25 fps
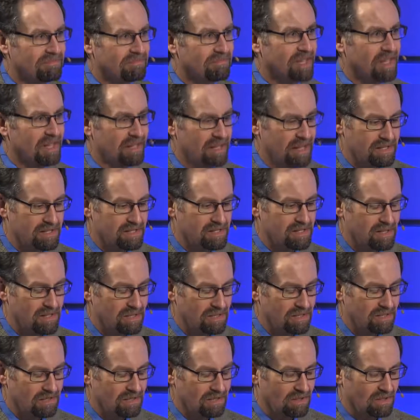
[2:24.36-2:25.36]
that is
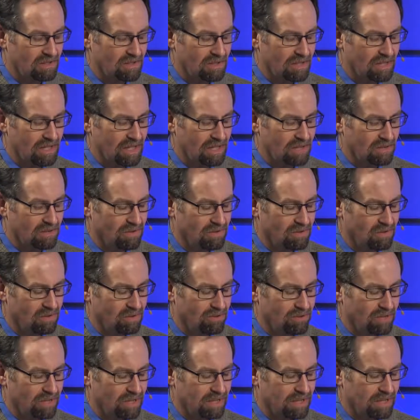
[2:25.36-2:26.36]
the key to the
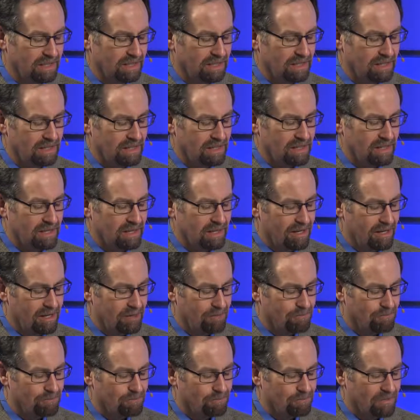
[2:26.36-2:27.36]
whole thing.
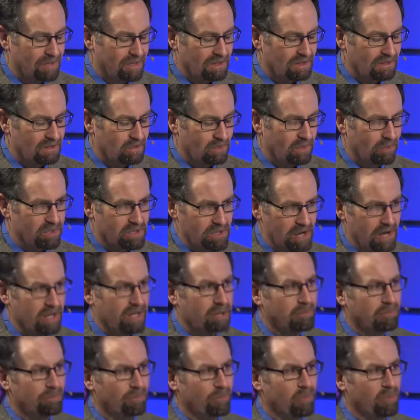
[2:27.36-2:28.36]
We were
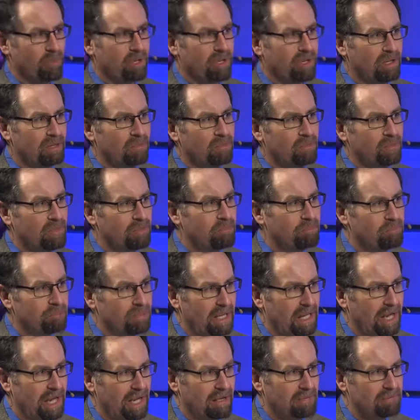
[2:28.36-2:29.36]
talking before we
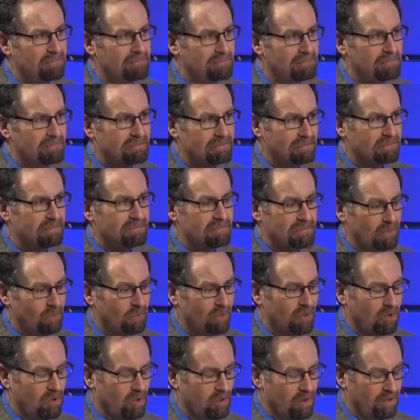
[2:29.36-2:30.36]
began
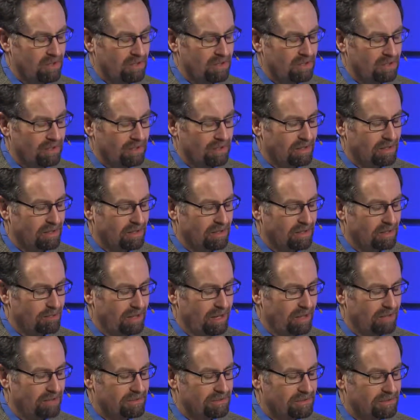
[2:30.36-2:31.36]
recording here
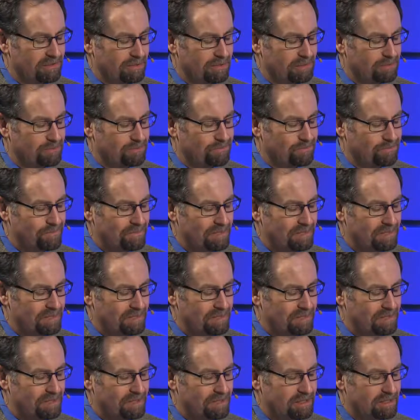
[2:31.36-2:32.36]
about the
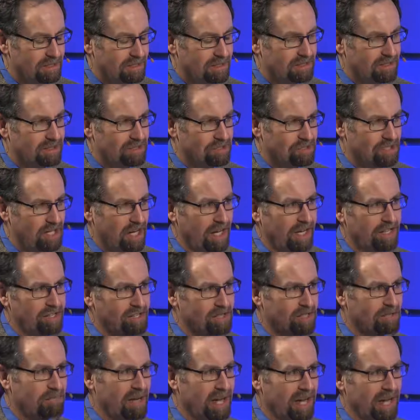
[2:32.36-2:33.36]

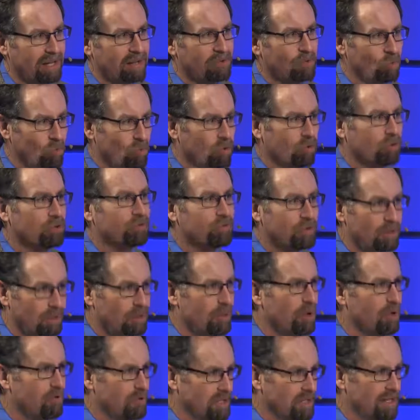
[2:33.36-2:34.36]
change in my
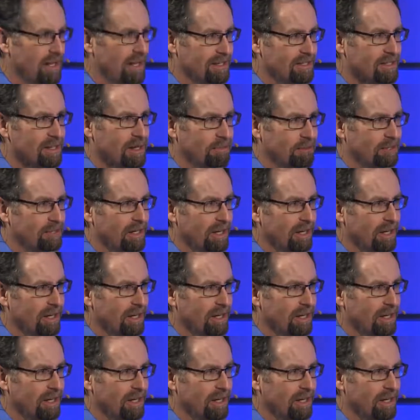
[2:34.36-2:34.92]
worldview over the last couple